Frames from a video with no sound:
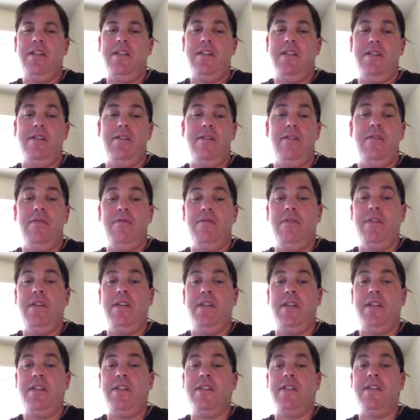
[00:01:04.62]
to know that
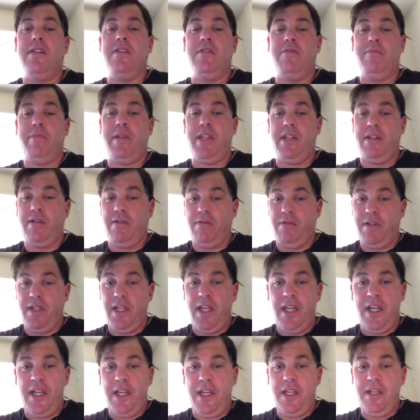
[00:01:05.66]
he's going to be
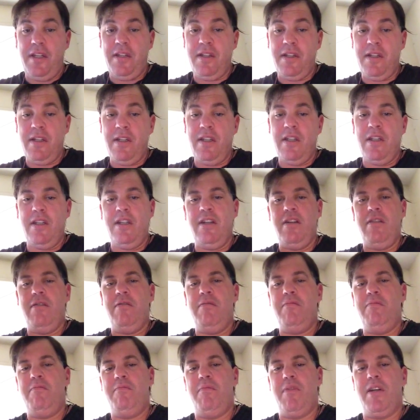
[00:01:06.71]
okay
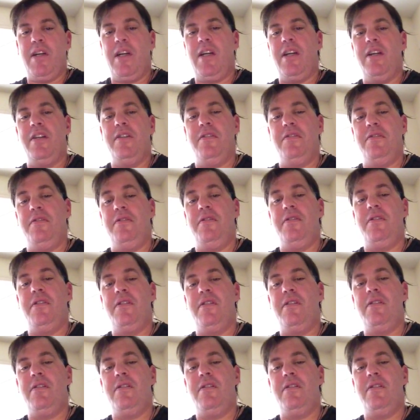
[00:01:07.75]
because,